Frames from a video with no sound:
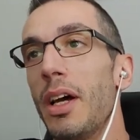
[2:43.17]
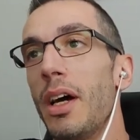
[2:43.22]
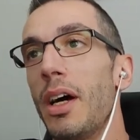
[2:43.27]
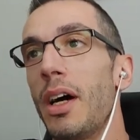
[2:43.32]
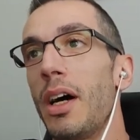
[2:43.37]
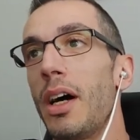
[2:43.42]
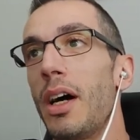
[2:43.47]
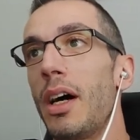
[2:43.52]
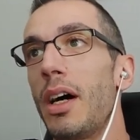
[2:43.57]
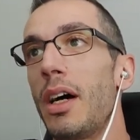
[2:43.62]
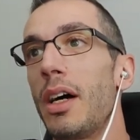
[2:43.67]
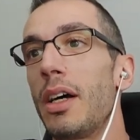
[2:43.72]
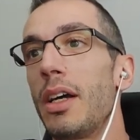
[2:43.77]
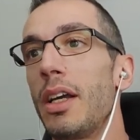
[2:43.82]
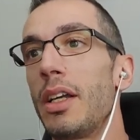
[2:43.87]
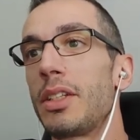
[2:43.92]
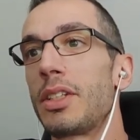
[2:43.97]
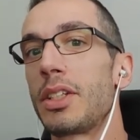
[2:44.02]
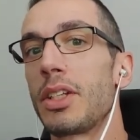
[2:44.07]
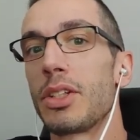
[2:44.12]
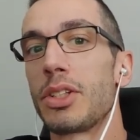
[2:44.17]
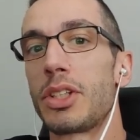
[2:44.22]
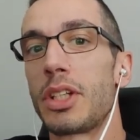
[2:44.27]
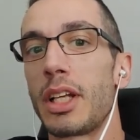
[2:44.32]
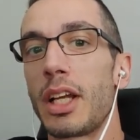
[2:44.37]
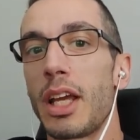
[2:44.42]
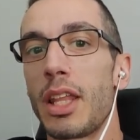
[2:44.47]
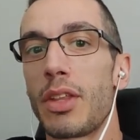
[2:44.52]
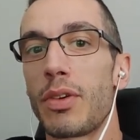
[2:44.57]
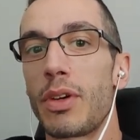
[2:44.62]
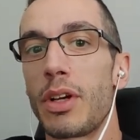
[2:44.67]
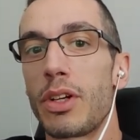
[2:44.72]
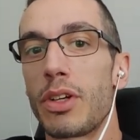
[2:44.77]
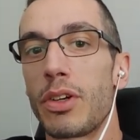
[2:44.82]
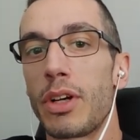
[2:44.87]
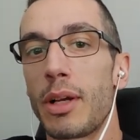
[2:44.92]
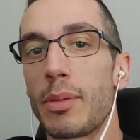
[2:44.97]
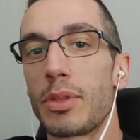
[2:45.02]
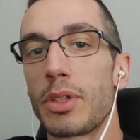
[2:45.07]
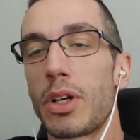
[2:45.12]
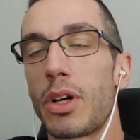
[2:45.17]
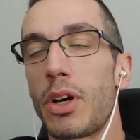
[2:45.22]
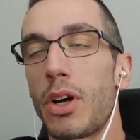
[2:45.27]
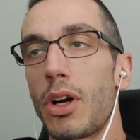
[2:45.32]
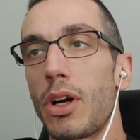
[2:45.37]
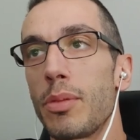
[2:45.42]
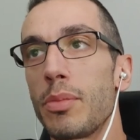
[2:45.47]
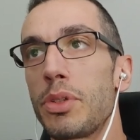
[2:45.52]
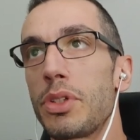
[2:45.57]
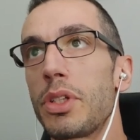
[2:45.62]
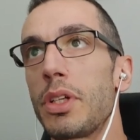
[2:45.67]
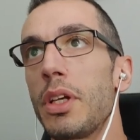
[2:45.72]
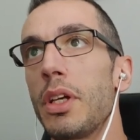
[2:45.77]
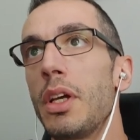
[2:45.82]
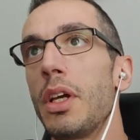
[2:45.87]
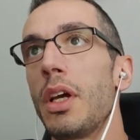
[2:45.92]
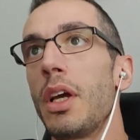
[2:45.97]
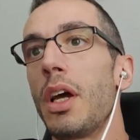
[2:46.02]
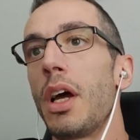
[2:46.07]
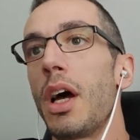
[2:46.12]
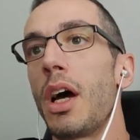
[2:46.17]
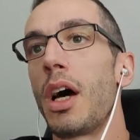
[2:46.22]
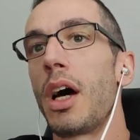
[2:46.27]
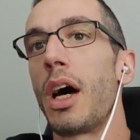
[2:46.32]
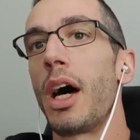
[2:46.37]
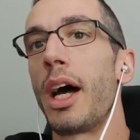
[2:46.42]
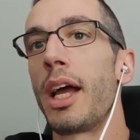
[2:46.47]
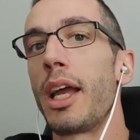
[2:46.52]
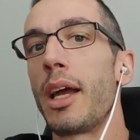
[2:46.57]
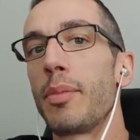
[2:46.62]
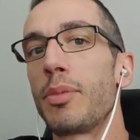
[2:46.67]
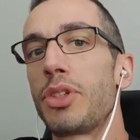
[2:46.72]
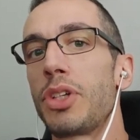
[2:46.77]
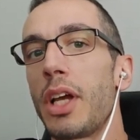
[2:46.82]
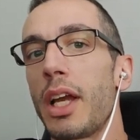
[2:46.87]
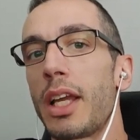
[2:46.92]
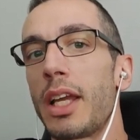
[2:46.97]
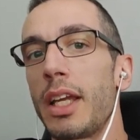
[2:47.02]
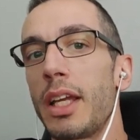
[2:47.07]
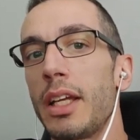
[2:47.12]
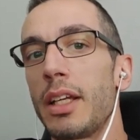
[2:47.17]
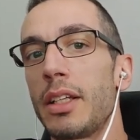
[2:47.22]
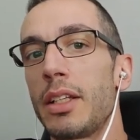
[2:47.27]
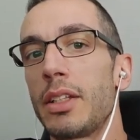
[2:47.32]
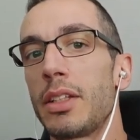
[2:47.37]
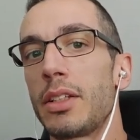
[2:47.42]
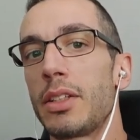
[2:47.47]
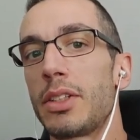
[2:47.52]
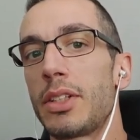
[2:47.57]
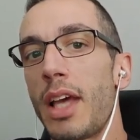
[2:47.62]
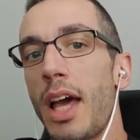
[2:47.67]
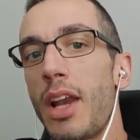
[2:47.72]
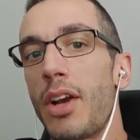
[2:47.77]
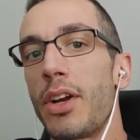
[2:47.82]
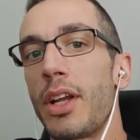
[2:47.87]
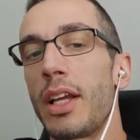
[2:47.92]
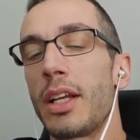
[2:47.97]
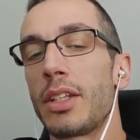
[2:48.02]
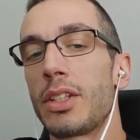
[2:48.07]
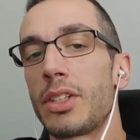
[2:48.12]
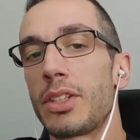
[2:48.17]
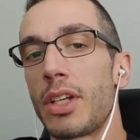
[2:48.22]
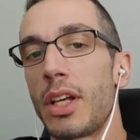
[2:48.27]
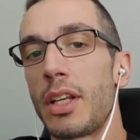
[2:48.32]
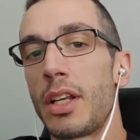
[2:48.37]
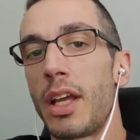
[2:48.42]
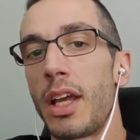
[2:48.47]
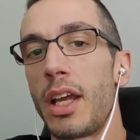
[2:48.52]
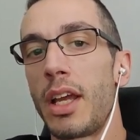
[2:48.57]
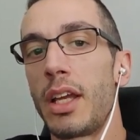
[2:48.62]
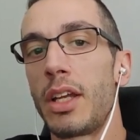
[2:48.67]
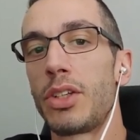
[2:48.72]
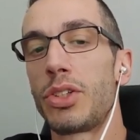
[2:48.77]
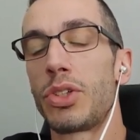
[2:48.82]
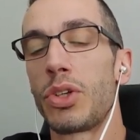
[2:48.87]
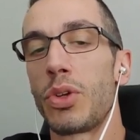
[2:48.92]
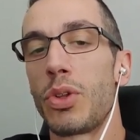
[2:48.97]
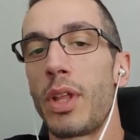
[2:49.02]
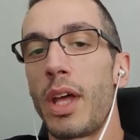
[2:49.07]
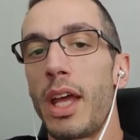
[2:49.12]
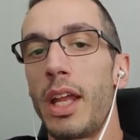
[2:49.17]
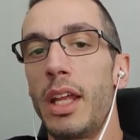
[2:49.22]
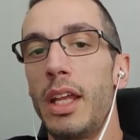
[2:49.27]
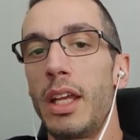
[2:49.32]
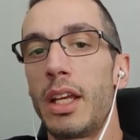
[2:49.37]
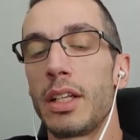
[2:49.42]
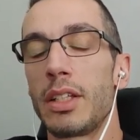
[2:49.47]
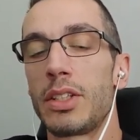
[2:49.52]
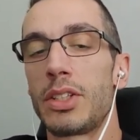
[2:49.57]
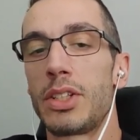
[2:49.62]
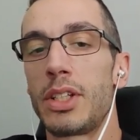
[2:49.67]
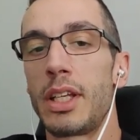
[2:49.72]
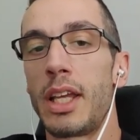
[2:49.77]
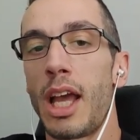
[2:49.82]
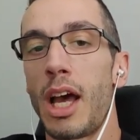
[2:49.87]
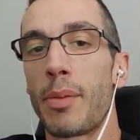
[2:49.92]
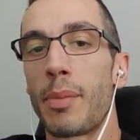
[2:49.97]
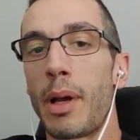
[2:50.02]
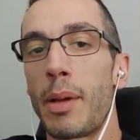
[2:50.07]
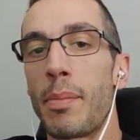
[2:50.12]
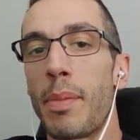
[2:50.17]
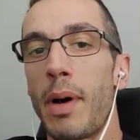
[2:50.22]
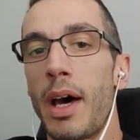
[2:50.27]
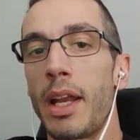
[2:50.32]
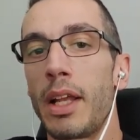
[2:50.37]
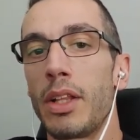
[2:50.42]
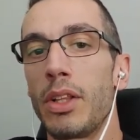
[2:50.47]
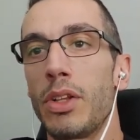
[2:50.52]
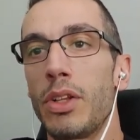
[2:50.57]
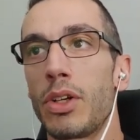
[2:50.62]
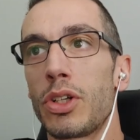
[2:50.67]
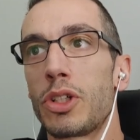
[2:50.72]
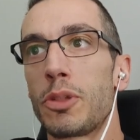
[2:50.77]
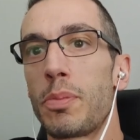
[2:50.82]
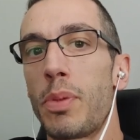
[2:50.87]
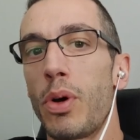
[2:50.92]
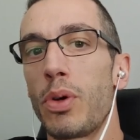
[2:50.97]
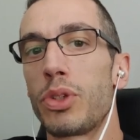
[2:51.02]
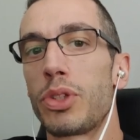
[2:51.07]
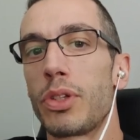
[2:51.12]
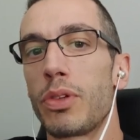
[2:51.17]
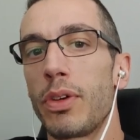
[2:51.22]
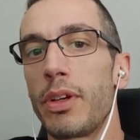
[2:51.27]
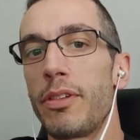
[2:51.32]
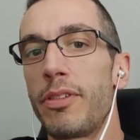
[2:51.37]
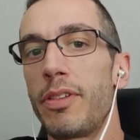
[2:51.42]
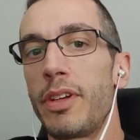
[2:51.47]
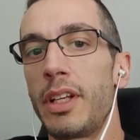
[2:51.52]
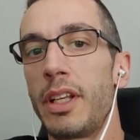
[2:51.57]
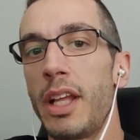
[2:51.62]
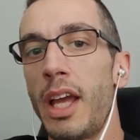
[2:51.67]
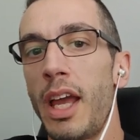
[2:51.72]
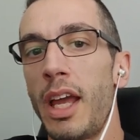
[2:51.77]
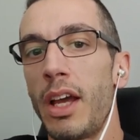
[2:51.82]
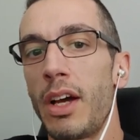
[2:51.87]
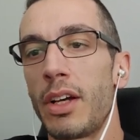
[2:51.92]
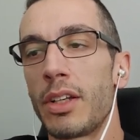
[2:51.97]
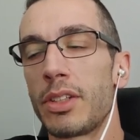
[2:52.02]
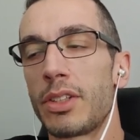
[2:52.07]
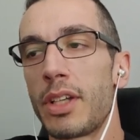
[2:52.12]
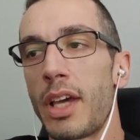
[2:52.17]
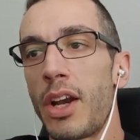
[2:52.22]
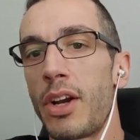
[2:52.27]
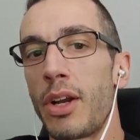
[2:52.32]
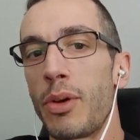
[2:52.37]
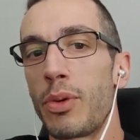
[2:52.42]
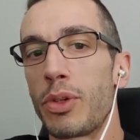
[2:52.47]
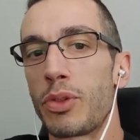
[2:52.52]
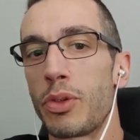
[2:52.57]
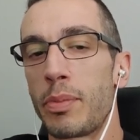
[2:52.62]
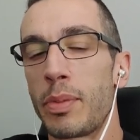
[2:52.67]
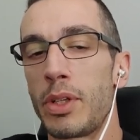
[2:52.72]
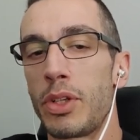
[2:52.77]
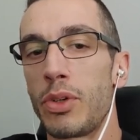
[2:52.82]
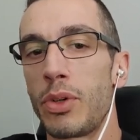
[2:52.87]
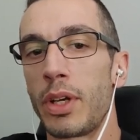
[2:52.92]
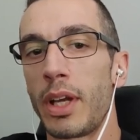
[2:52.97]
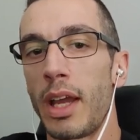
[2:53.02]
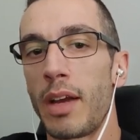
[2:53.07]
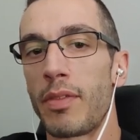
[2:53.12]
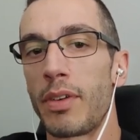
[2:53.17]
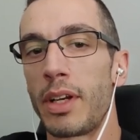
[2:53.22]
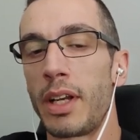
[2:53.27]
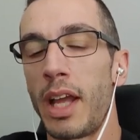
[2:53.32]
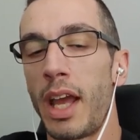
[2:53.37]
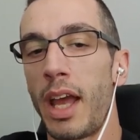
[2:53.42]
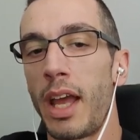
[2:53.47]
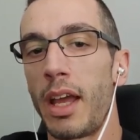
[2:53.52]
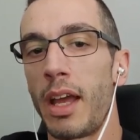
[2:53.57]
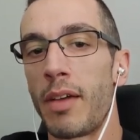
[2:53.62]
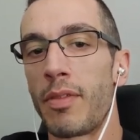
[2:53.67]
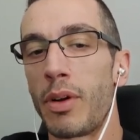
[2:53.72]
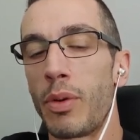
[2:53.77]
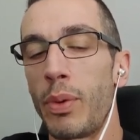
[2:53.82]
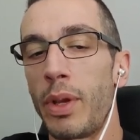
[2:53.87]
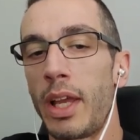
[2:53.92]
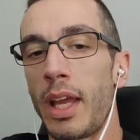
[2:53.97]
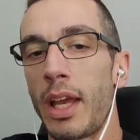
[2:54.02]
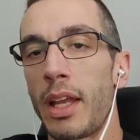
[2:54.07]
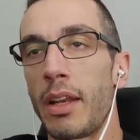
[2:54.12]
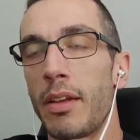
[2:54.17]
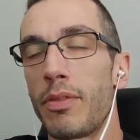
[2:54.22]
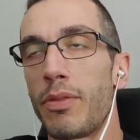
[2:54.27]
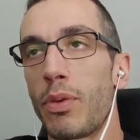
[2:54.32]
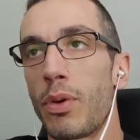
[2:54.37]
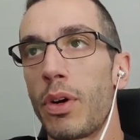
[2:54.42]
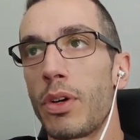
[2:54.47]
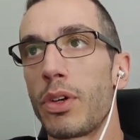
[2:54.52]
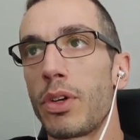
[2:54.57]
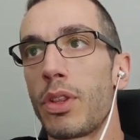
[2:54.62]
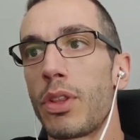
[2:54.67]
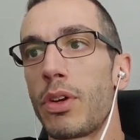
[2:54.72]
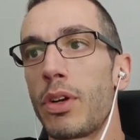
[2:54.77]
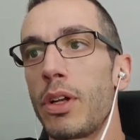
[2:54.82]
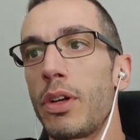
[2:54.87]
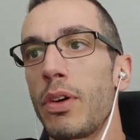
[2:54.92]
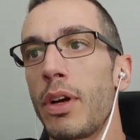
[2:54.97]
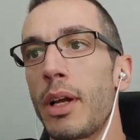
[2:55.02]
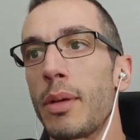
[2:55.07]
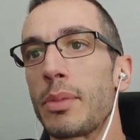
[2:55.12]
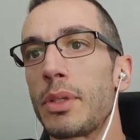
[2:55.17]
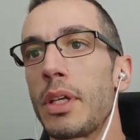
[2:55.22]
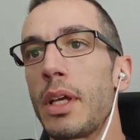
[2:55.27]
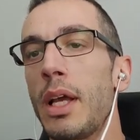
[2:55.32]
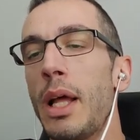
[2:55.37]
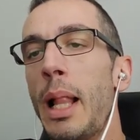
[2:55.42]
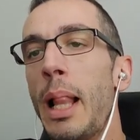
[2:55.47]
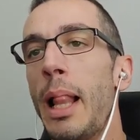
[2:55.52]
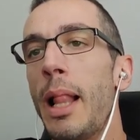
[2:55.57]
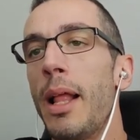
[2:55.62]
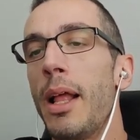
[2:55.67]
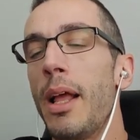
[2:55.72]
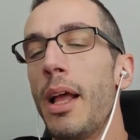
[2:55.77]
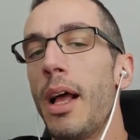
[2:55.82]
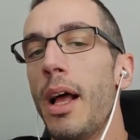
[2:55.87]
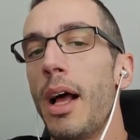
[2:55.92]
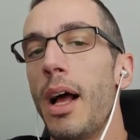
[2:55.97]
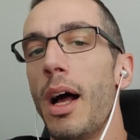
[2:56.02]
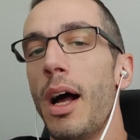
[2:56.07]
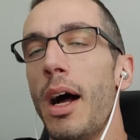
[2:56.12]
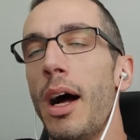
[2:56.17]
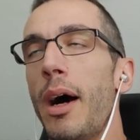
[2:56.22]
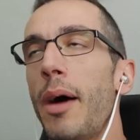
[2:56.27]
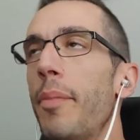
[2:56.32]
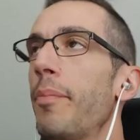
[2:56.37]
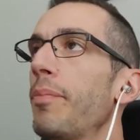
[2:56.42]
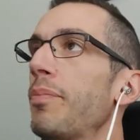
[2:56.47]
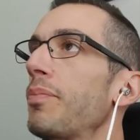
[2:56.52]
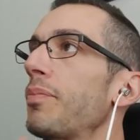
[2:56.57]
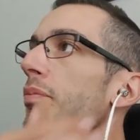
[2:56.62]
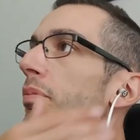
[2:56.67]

Uh, it's still sitting at 300 grams of carbs. Uh, I am checking in Saturday and Sunday so that he can see how my body looks post the refeed day on Saturday, which we've been doing every day, every weekend at 430 grams. Um,